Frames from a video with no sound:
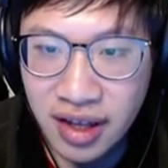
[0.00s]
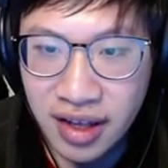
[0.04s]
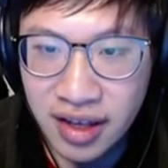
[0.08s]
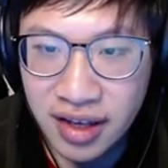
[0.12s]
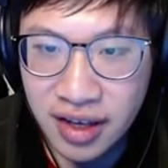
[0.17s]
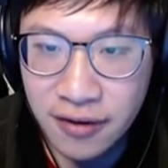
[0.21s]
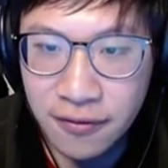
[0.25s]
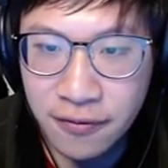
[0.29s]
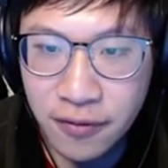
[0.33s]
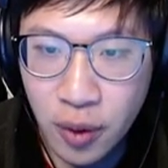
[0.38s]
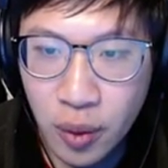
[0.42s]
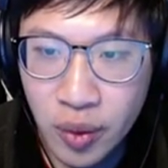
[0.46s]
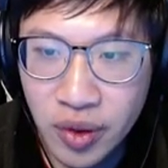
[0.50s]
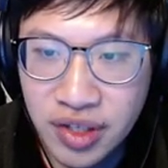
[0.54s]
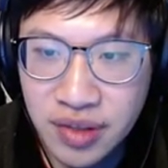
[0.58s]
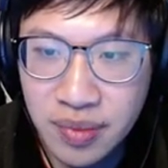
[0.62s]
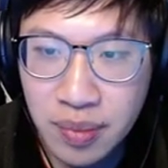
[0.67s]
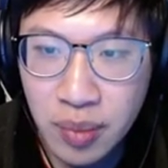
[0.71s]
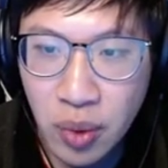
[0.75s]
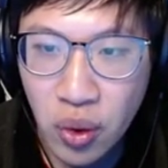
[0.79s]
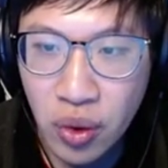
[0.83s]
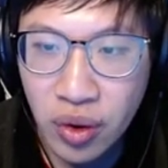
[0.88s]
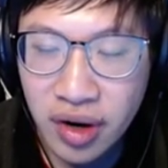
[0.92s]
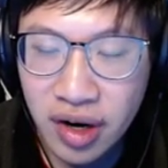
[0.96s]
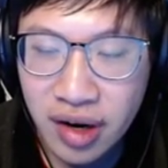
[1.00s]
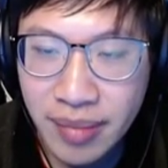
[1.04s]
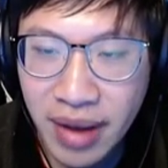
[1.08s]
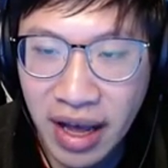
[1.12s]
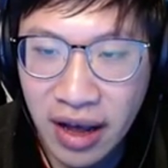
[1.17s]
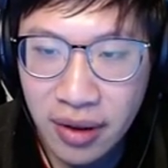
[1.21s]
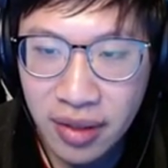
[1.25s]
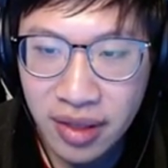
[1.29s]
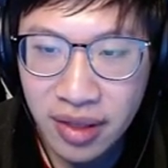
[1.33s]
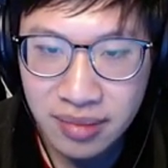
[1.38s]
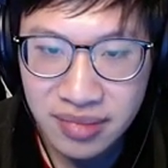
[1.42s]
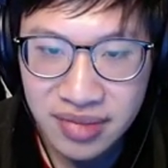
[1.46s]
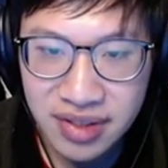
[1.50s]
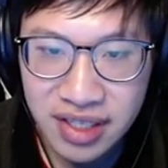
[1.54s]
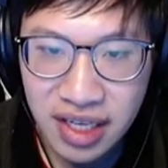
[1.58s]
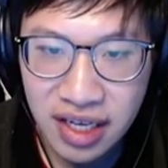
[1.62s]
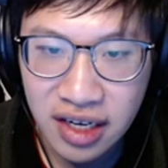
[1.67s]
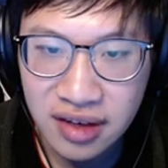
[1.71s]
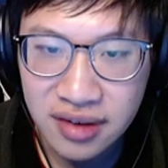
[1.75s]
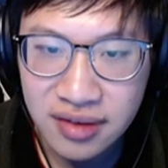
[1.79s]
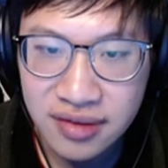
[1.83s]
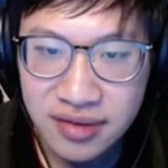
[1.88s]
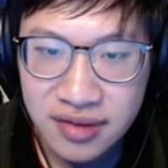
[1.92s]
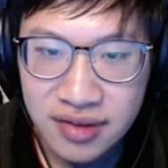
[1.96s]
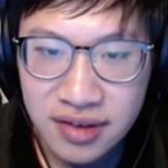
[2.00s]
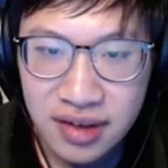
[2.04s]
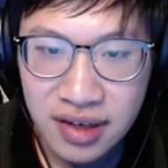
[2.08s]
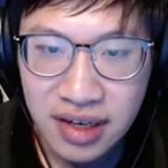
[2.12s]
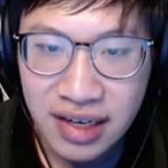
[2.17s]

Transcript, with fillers: can focus more about themselves.